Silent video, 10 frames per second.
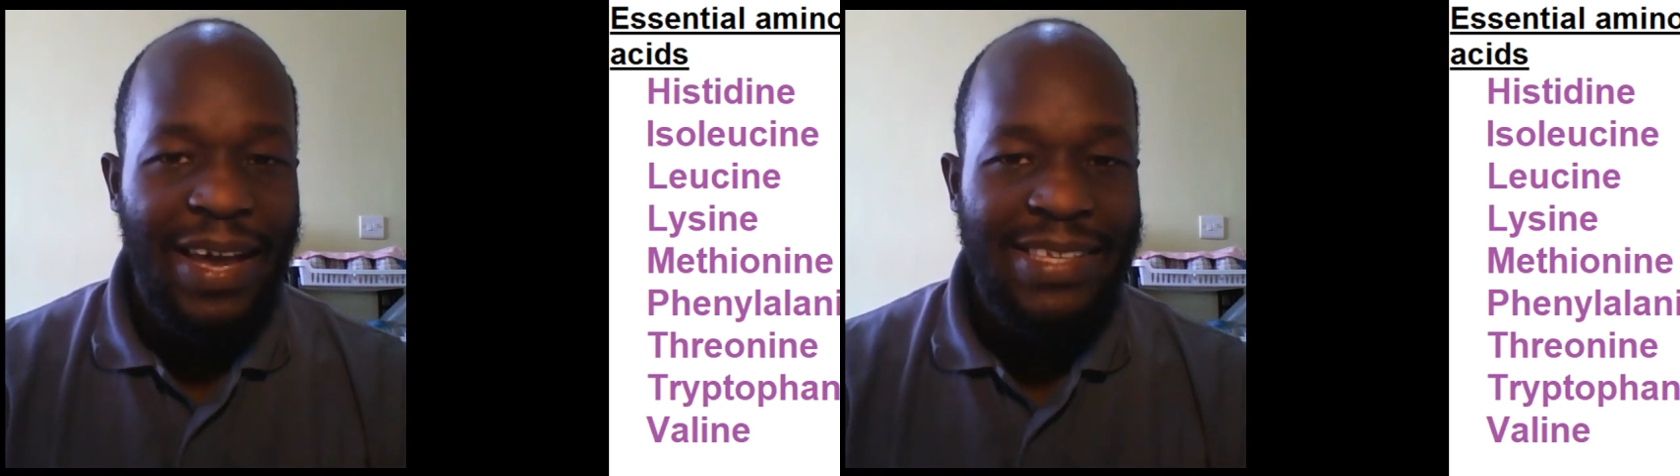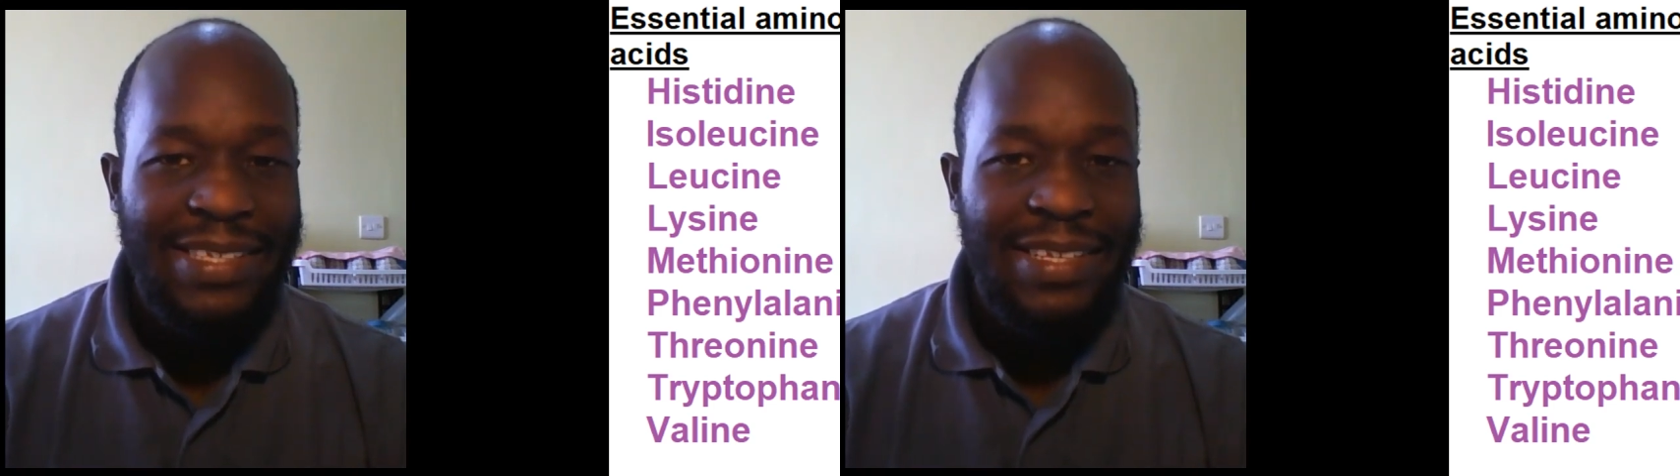
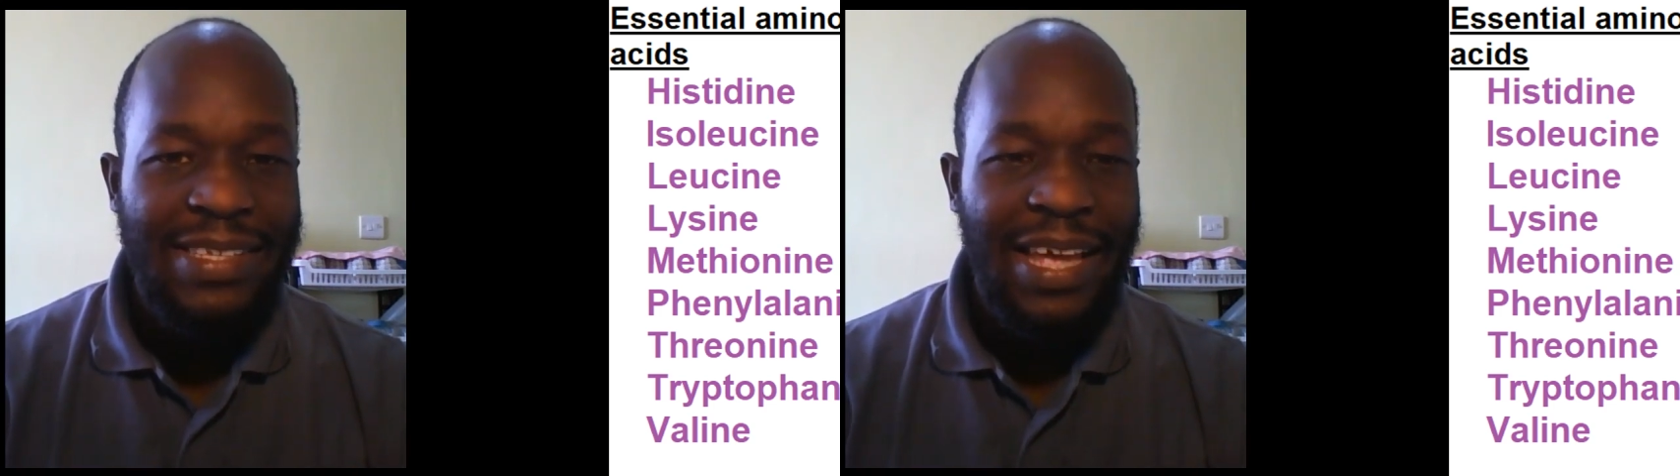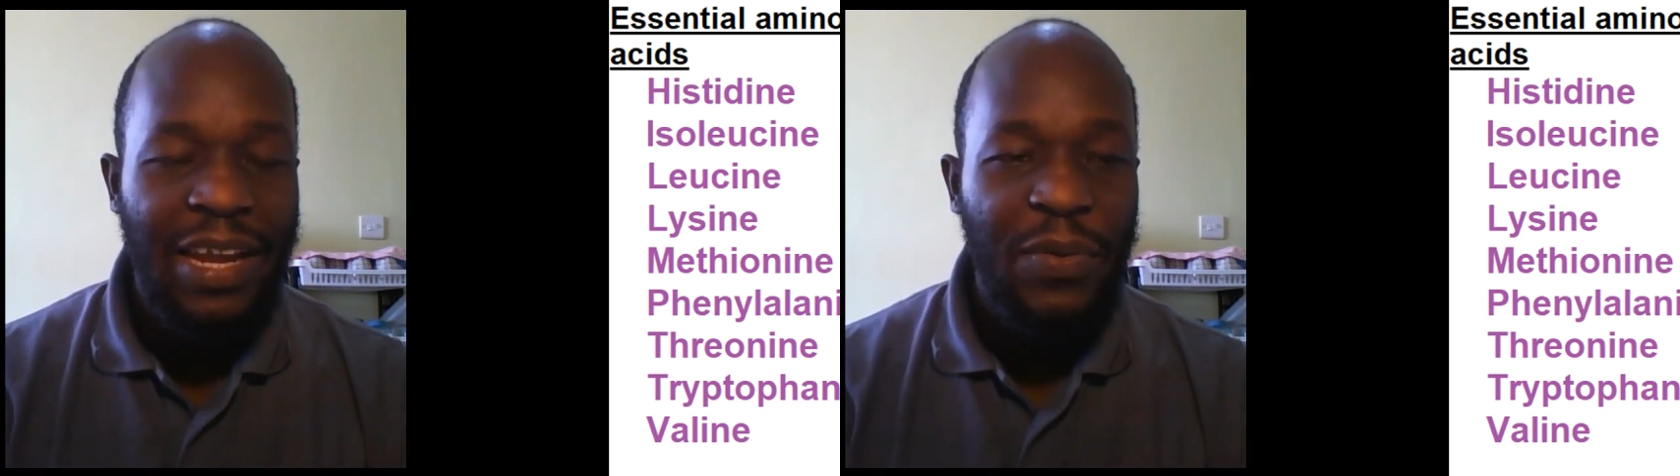
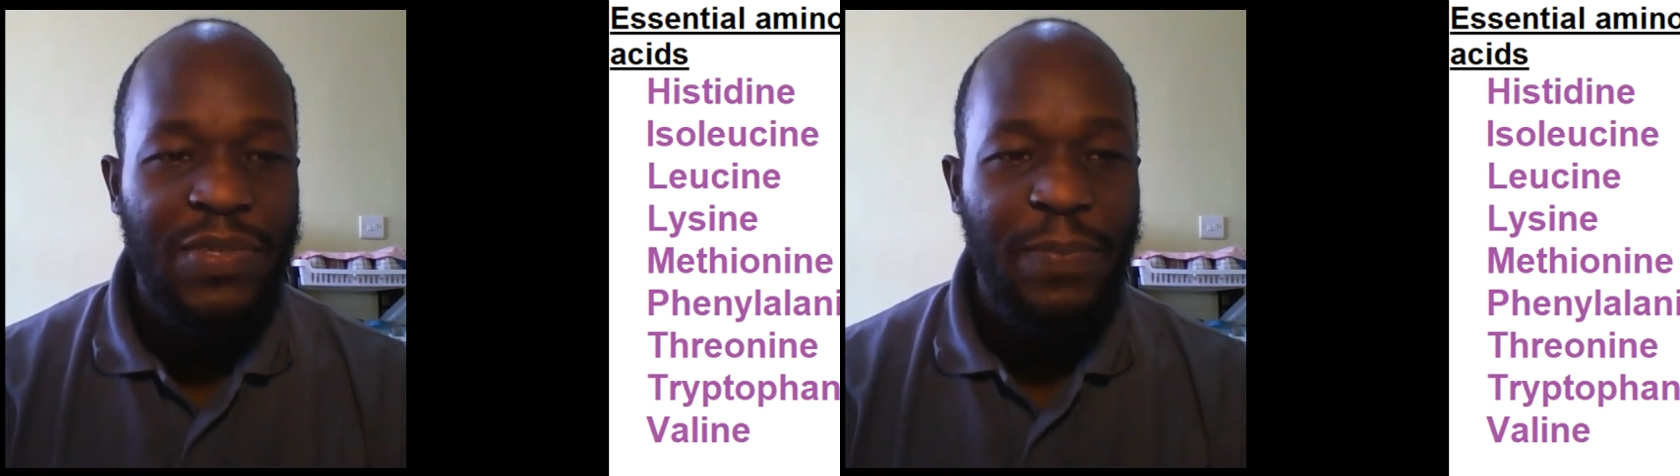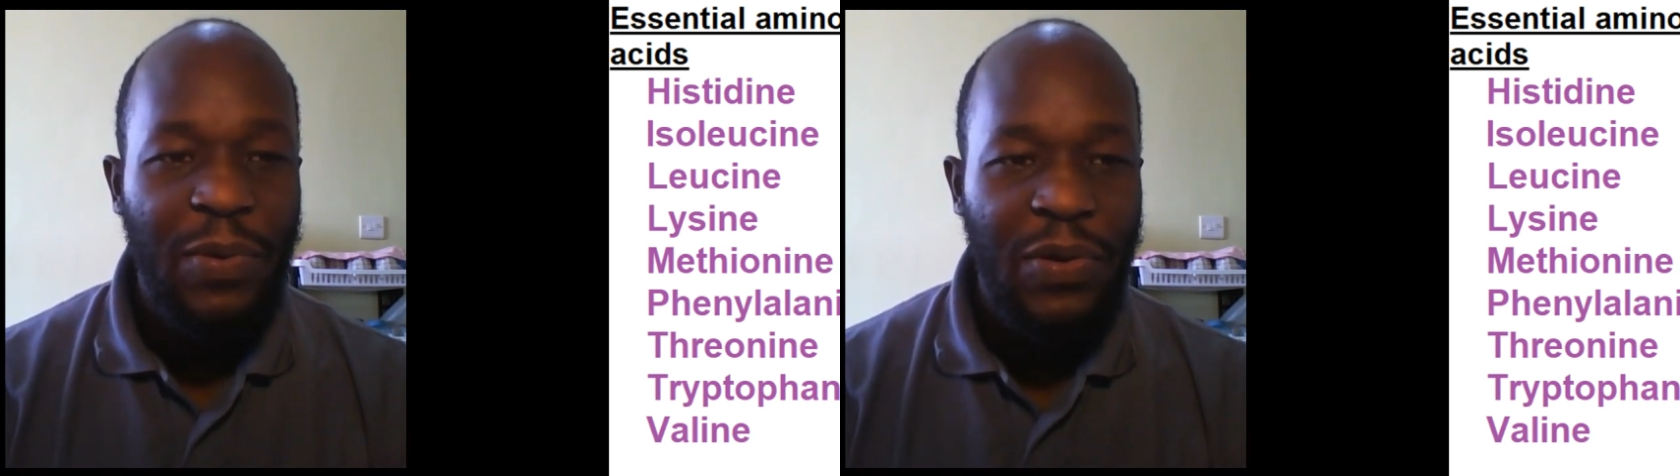acids are
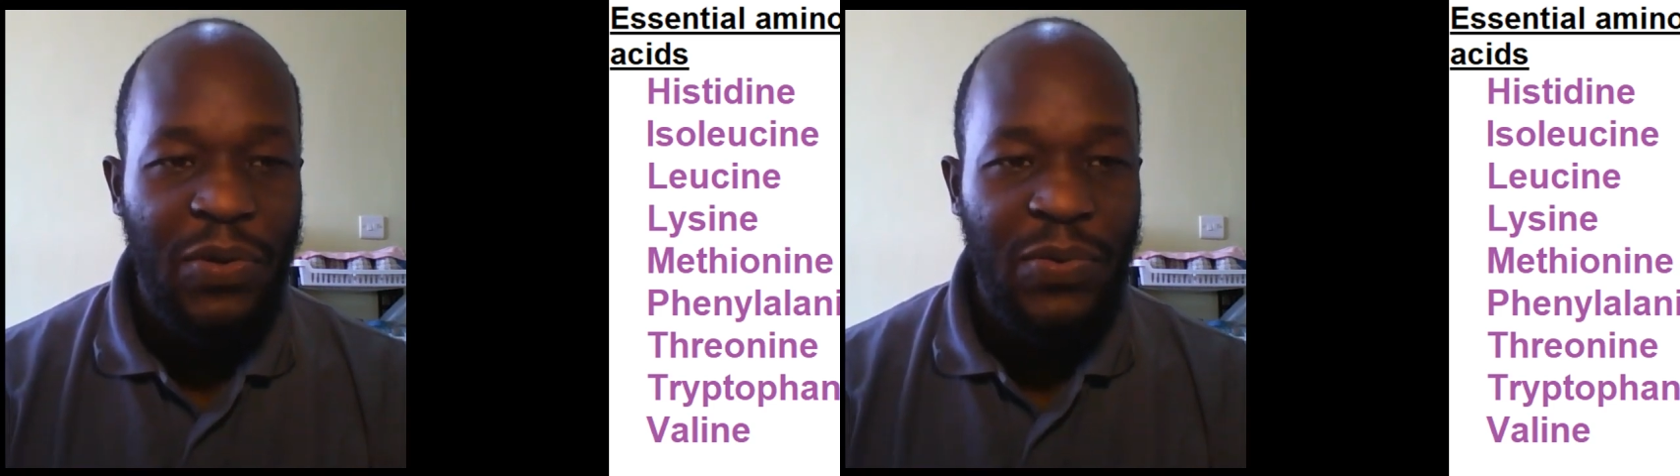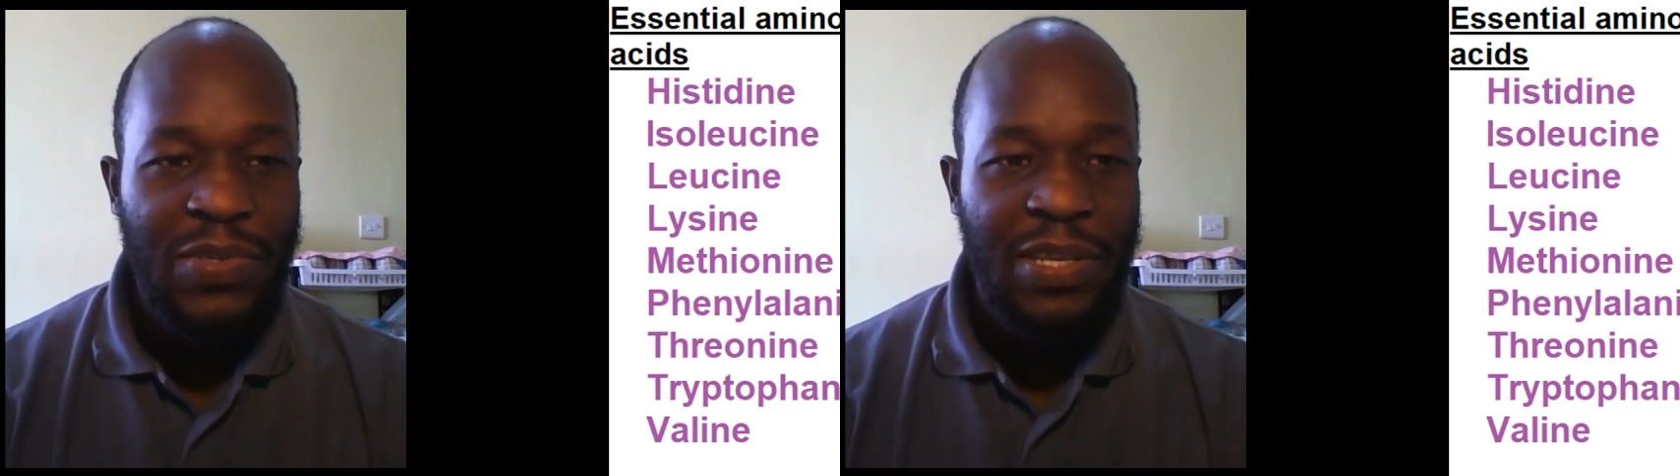not
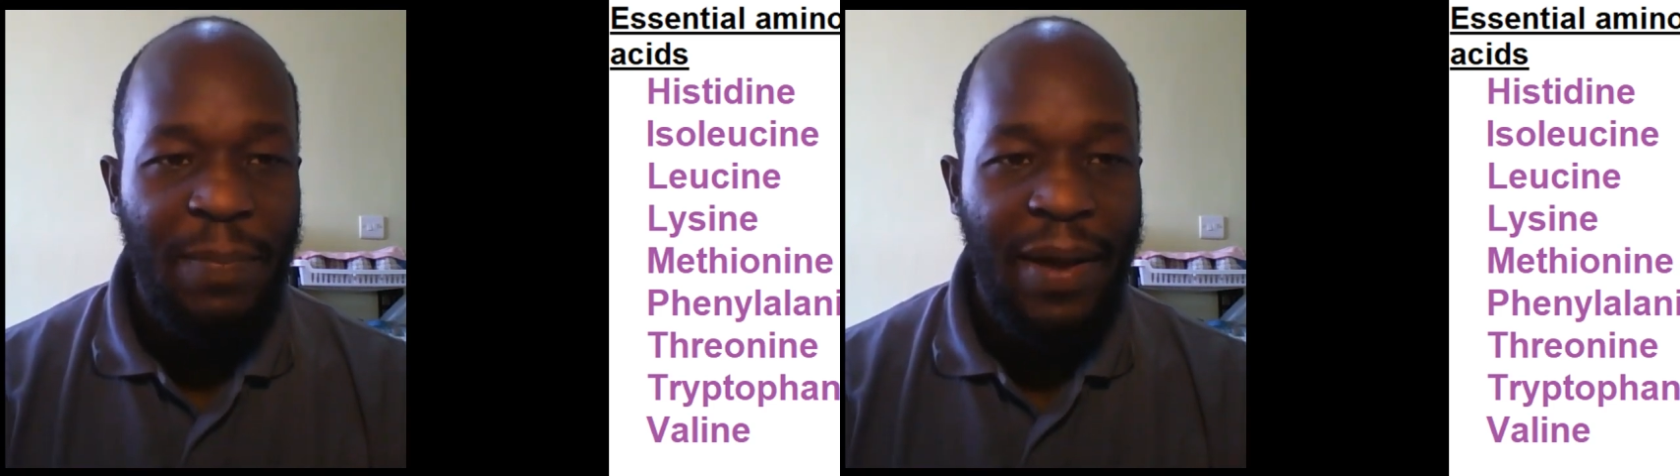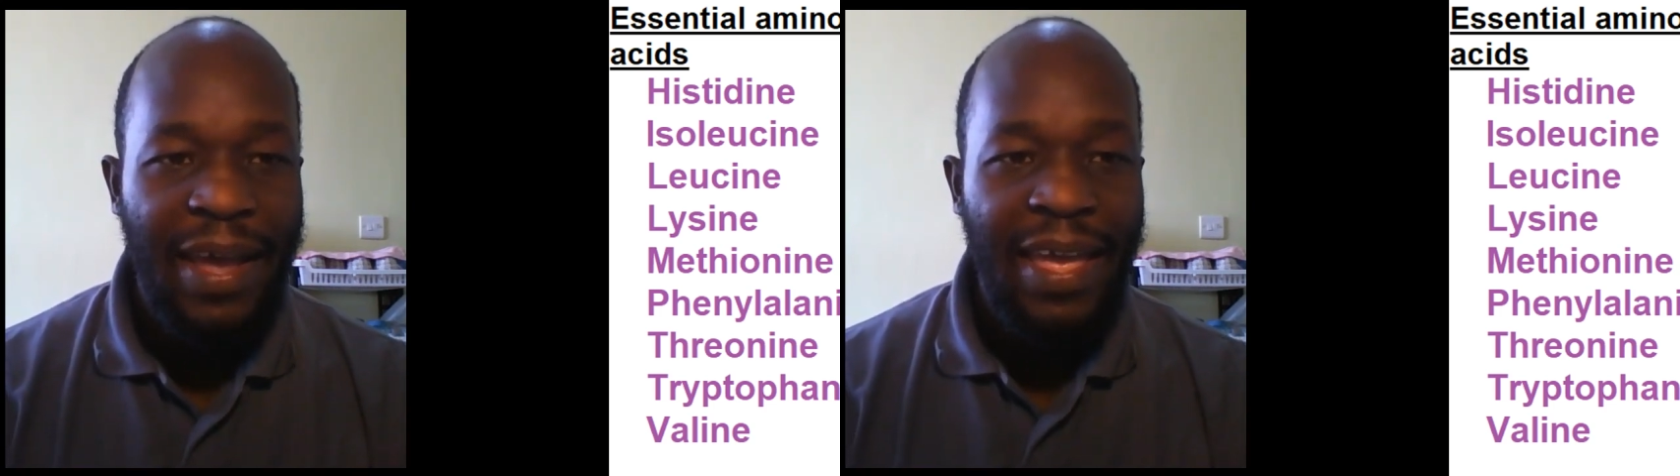produced
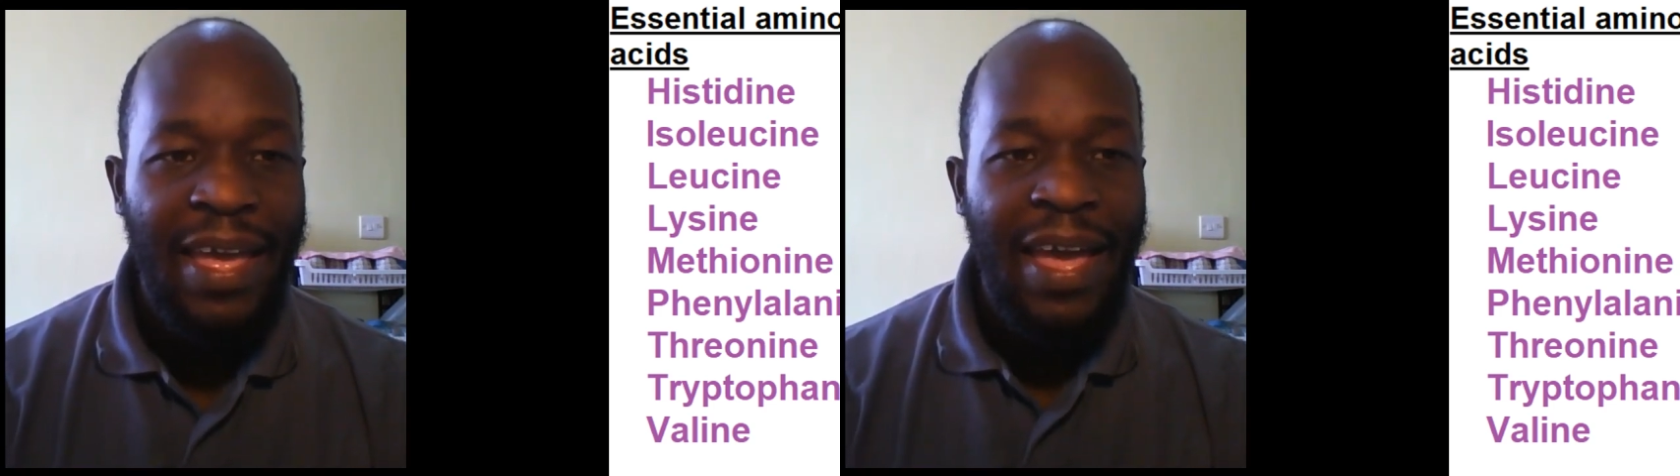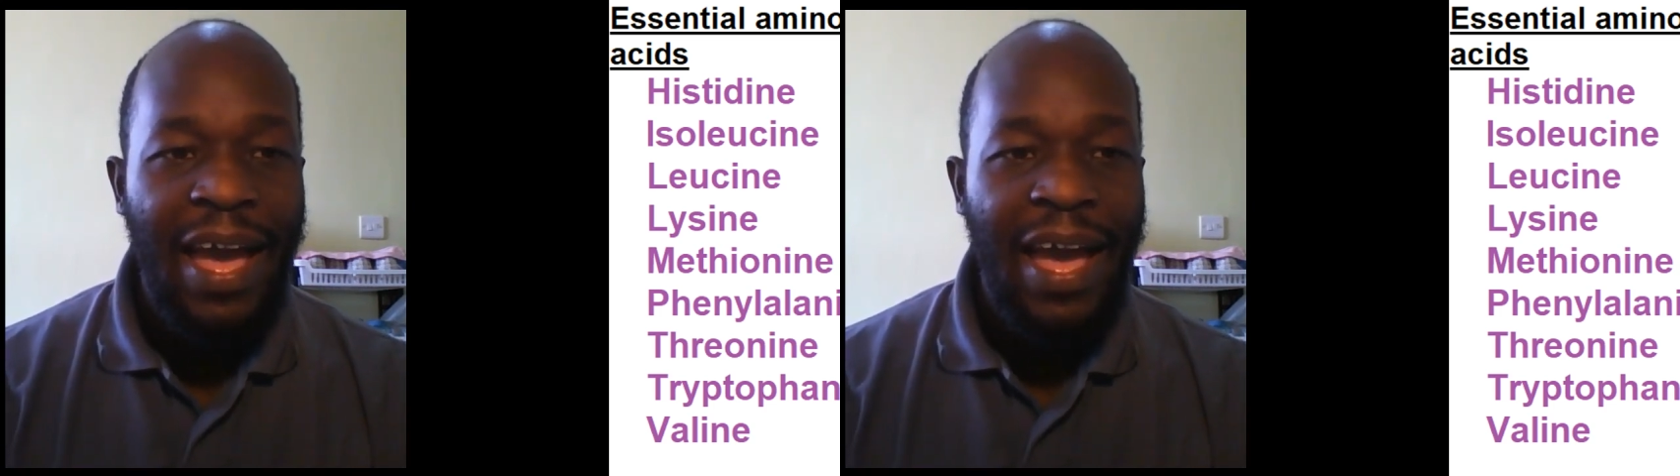by